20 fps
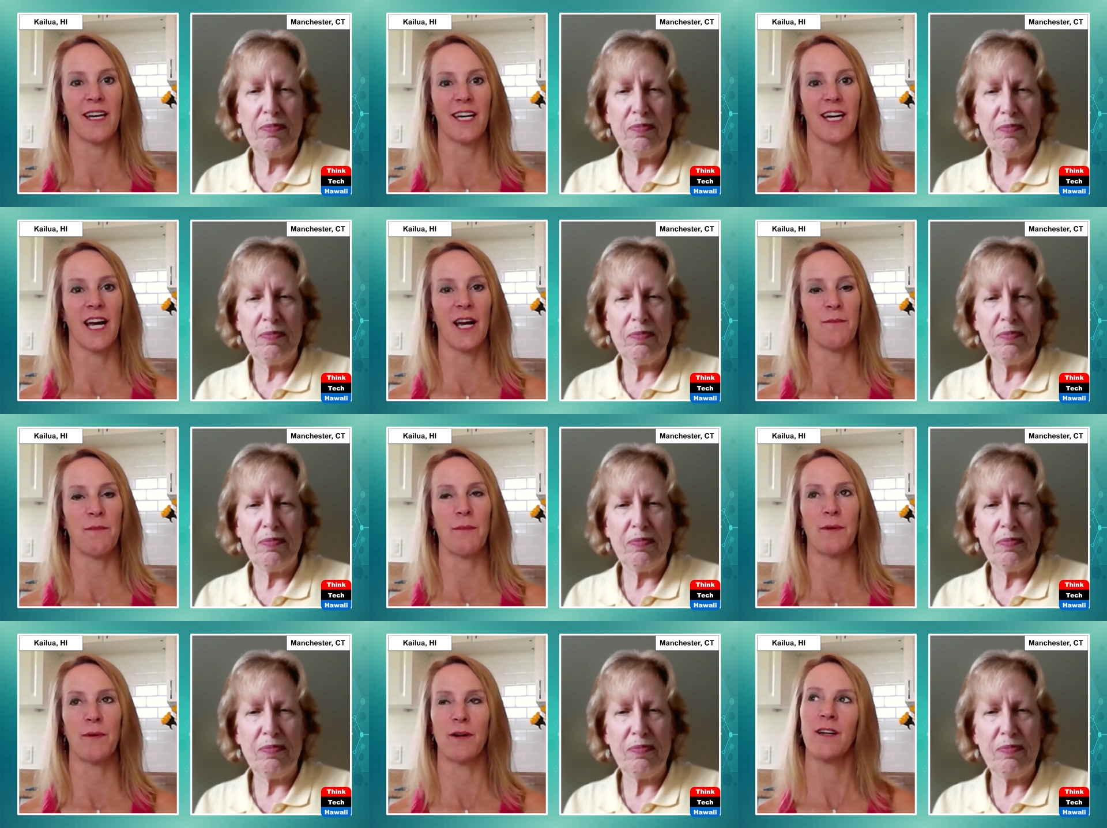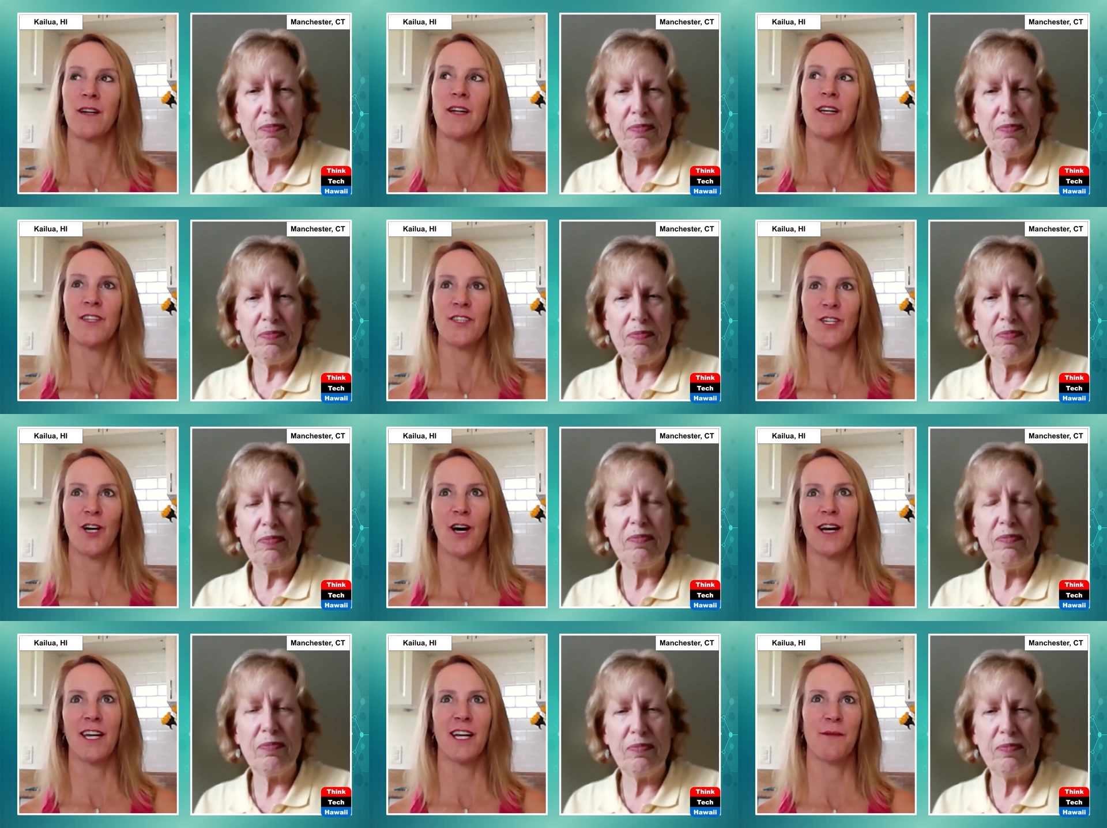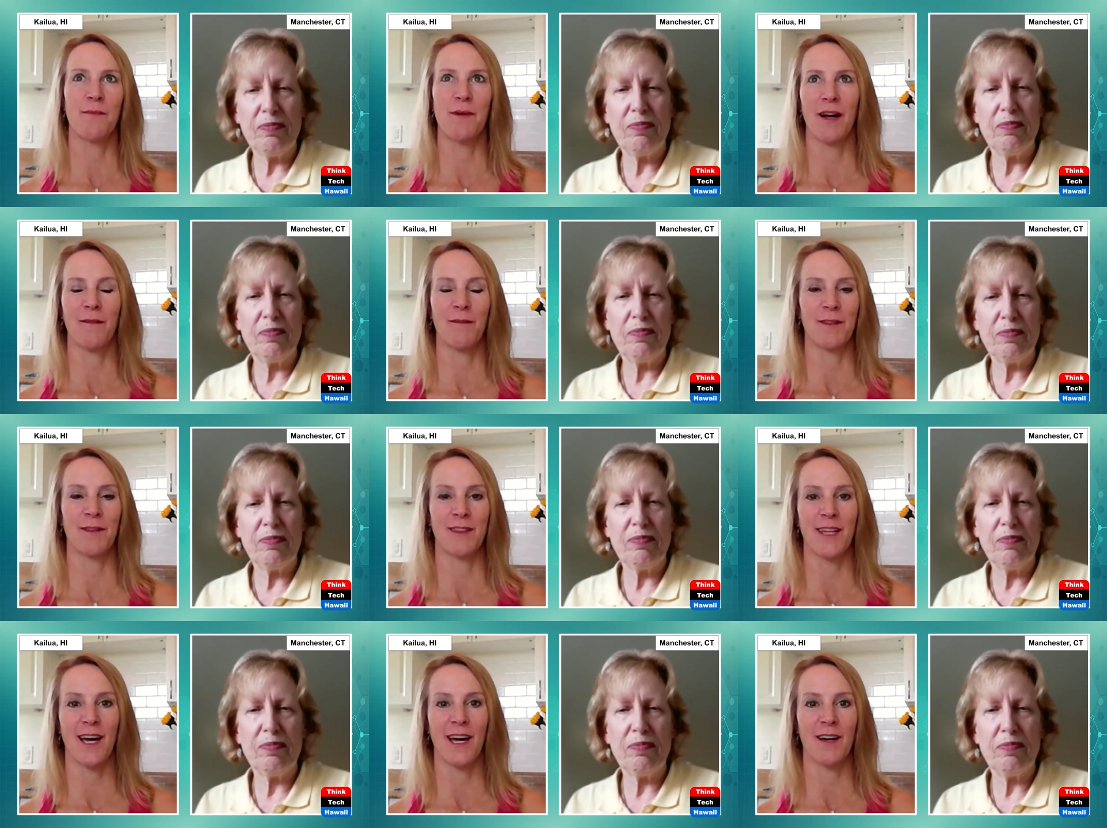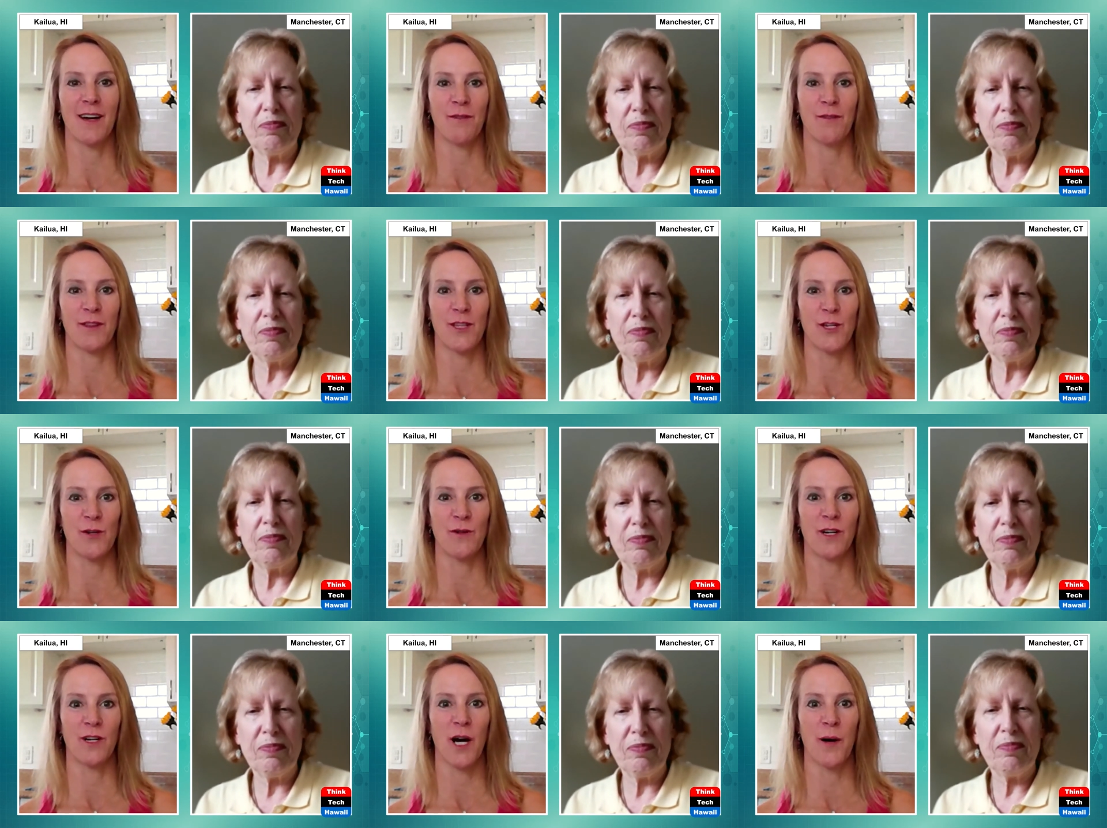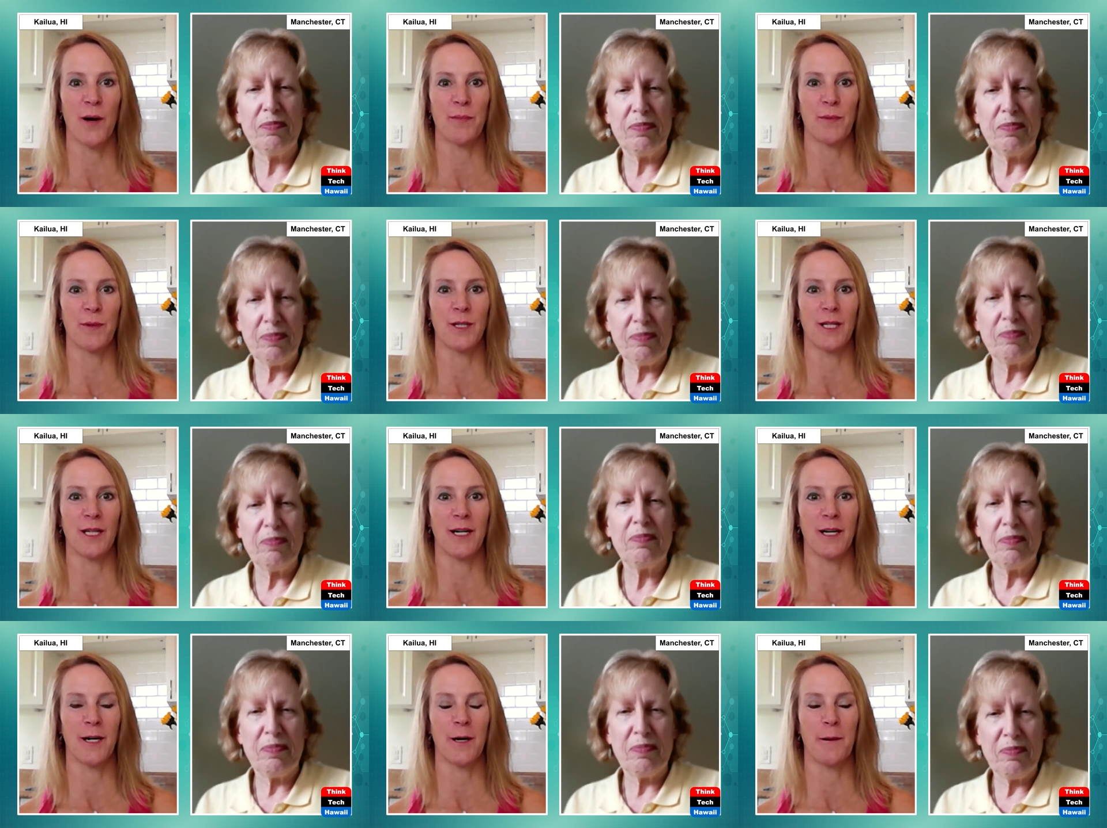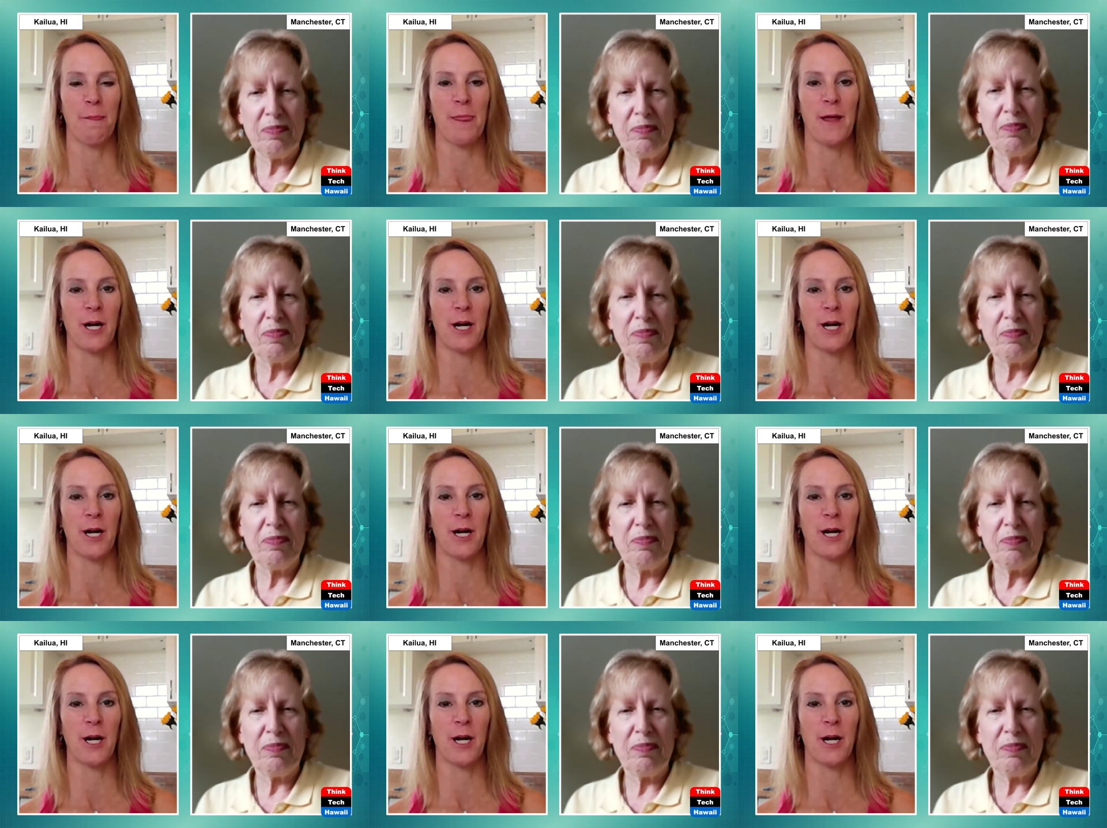Speaker 1: And I remember talking about with that with you a couple, uh,